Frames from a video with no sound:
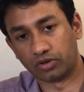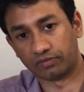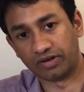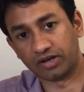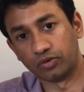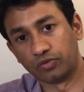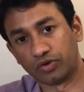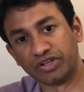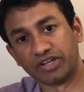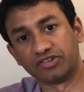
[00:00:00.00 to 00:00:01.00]
or we can look
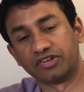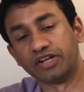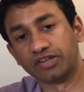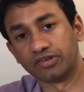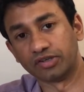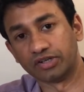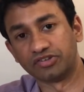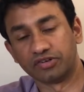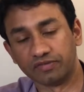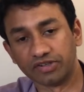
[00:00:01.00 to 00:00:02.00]
for the next day's uh,
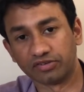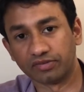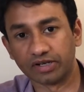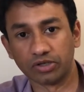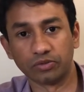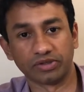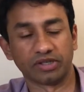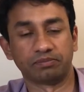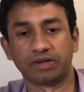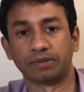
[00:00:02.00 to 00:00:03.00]
next week's value
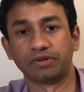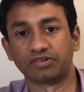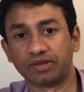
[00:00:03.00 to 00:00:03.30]
and then pick up the